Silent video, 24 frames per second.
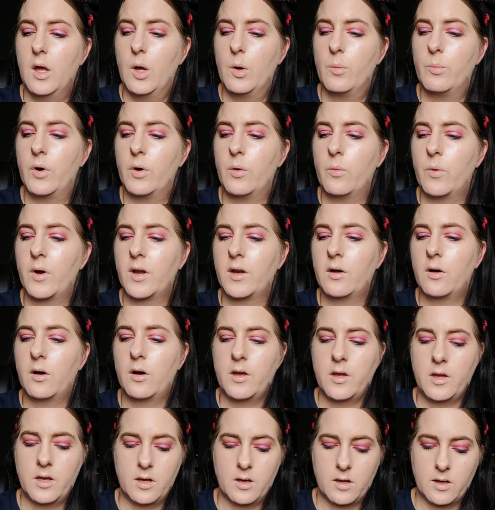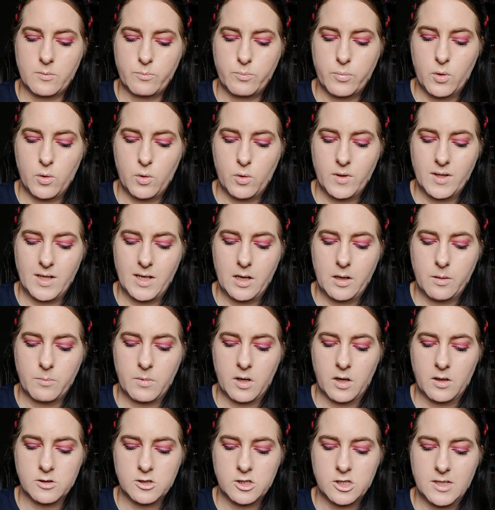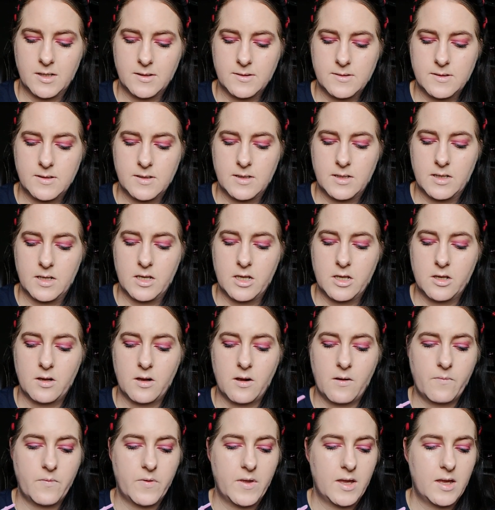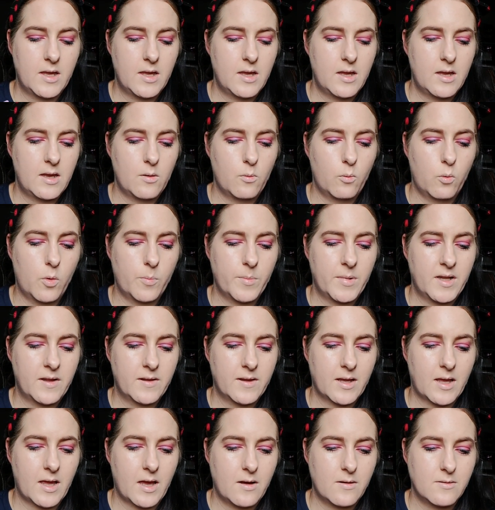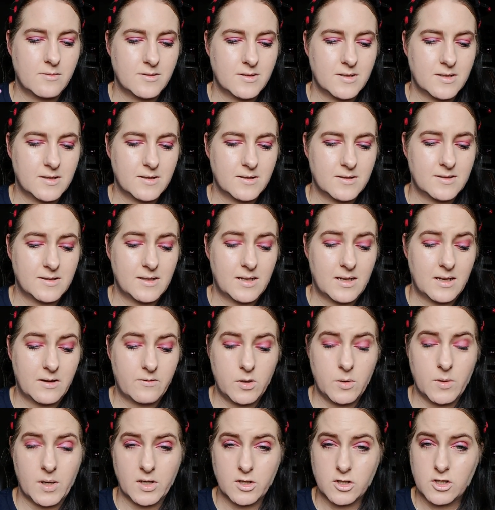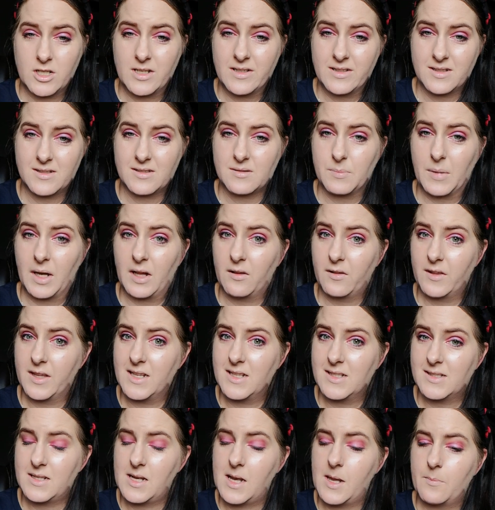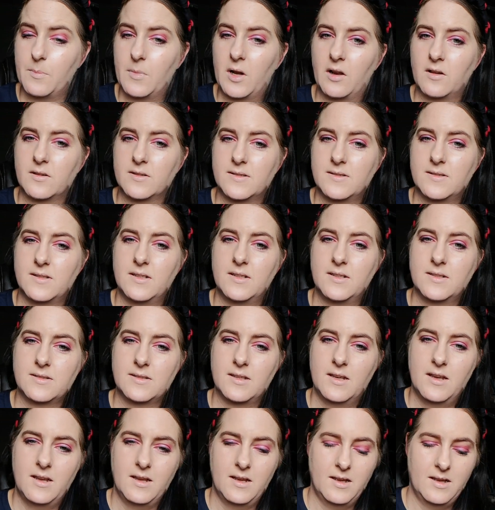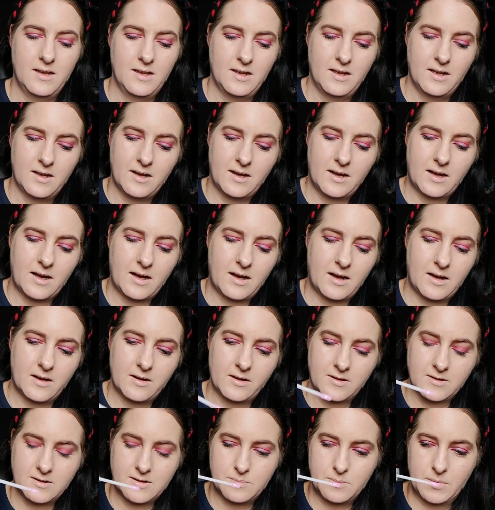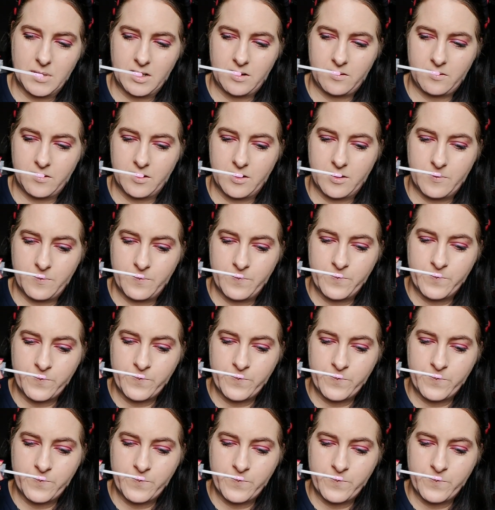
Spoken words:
But when I brought the lip gloss yesterday, the woman at the counter said, have you actually smelt these lip glosses? And I smelt them.